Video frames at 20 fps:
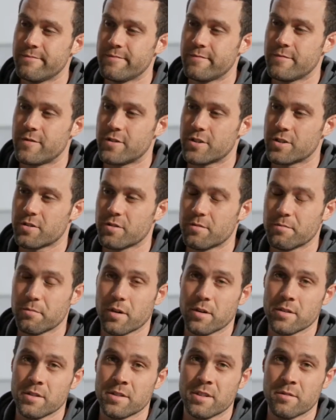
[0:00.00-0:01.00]
for certain
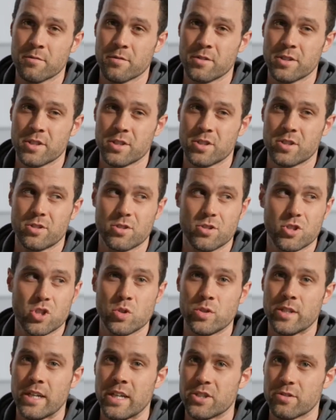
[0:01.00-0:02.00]
parts that were just too
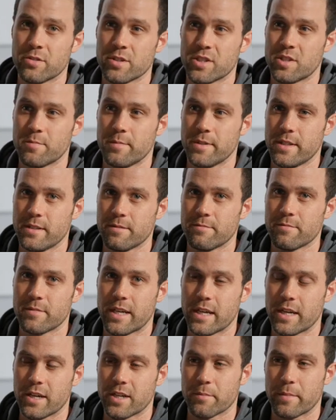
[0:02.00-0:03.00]
dangerous to be
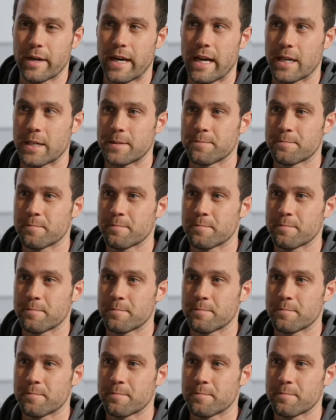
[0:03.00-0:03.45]
carrying a pack.